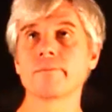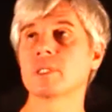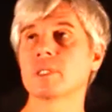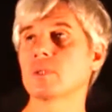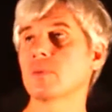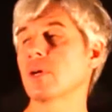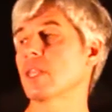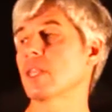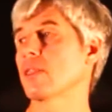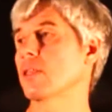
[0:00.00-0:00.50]

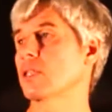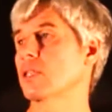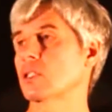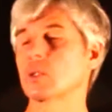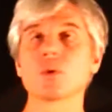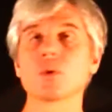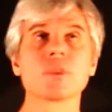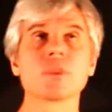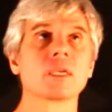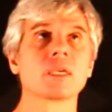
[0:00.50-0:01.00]
between these
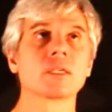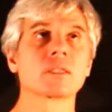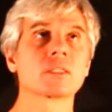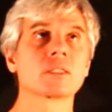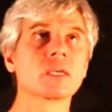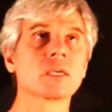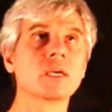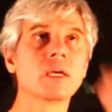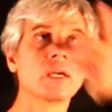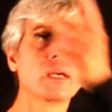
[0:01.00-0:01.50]
two
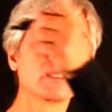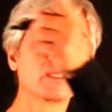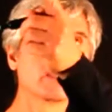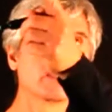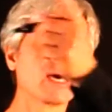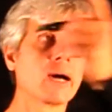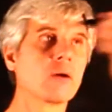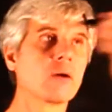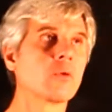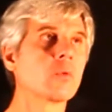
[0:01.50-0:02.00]
things.
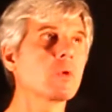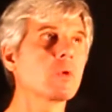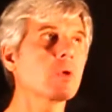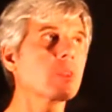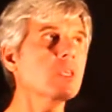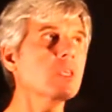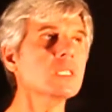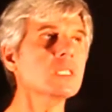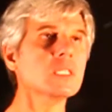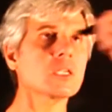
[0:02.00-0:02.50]
Now,
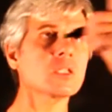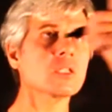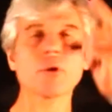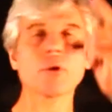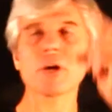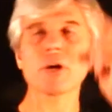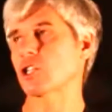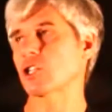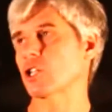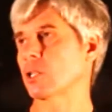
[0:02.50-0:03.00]
this
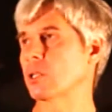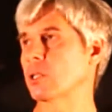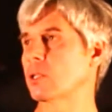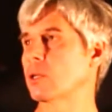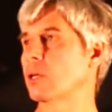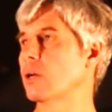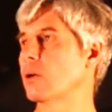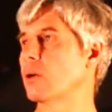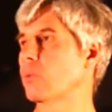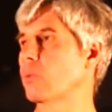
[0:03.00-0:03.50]
expression
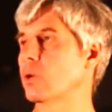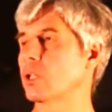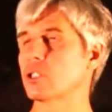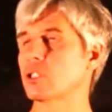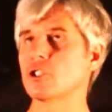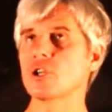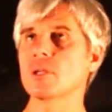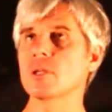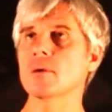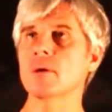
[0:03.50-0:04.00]
will
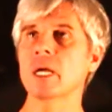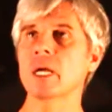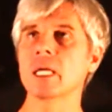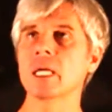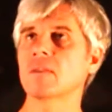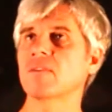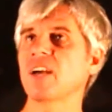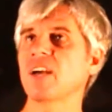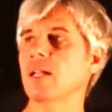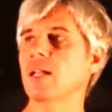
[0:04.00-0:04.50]

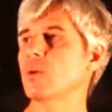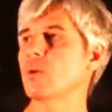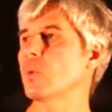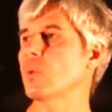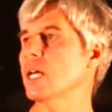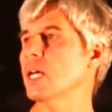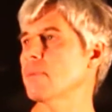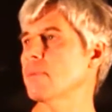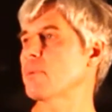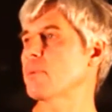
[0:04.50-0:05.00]
generate value
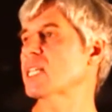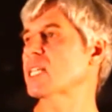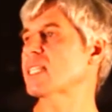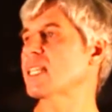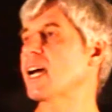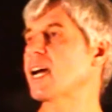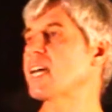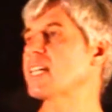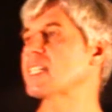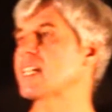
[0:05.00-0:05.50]
1
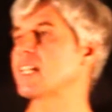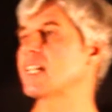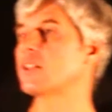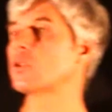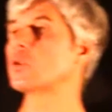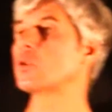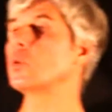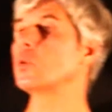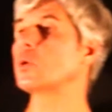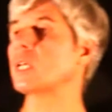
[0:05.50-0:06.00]
precisely
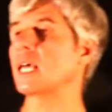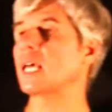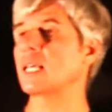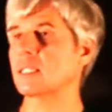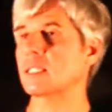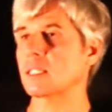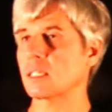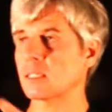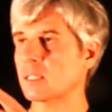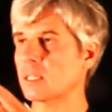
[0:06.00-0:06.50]
in two
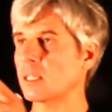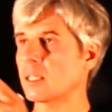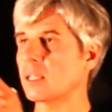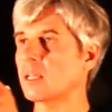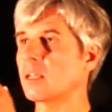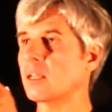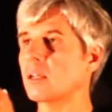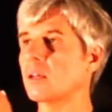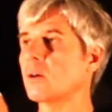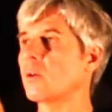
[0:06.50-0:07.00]
cases.
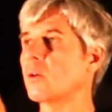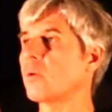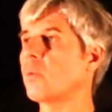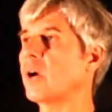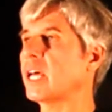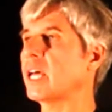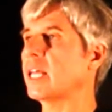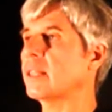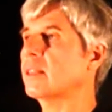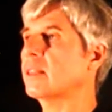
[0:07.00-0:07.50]

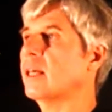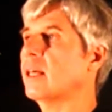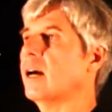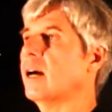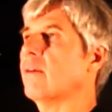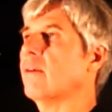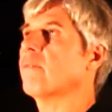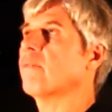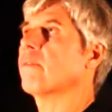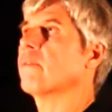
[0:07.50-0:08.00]
When
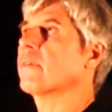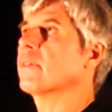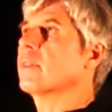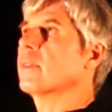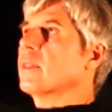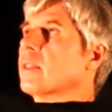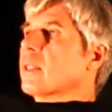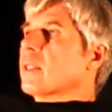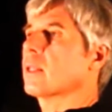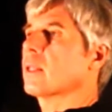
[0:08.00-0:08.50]

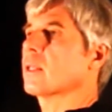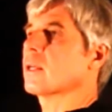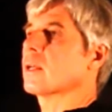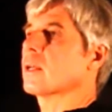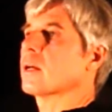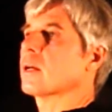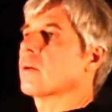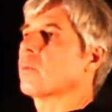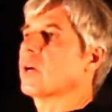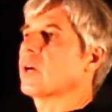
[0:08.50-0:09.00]

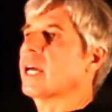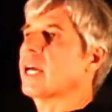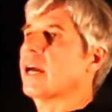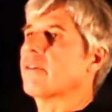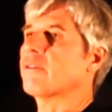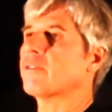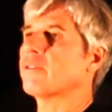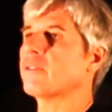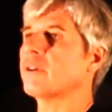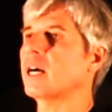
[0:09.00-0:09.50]
we
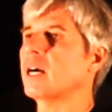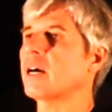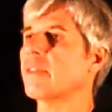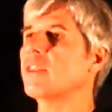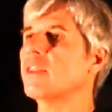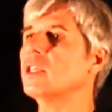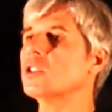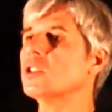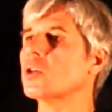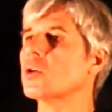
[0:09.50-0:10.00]
have
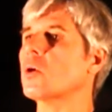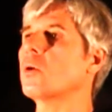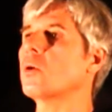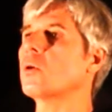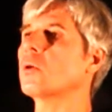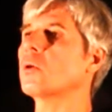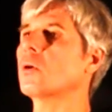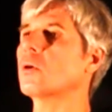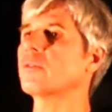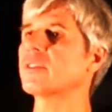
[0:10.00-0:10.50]
this
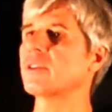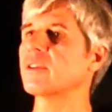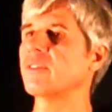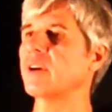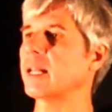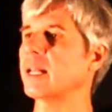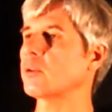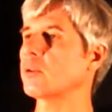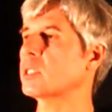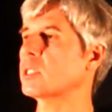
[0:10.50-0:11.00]
row of the
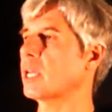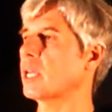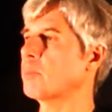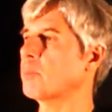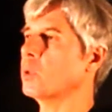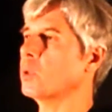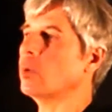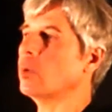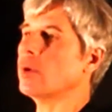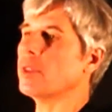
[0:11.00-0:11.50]
value
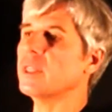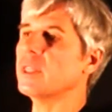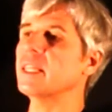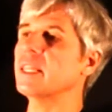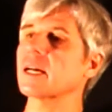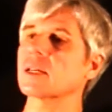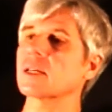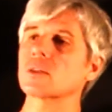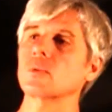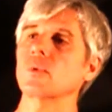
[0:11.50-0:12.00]
table or the
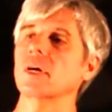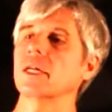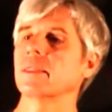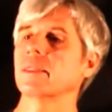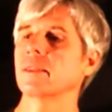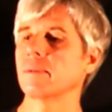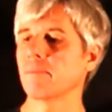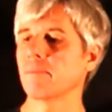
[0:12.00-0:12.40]
next one.